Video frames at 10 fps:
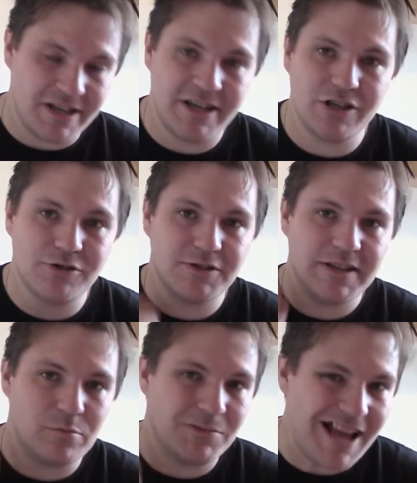You could
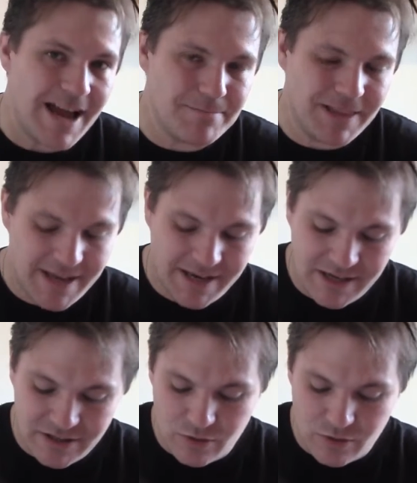give them light blades,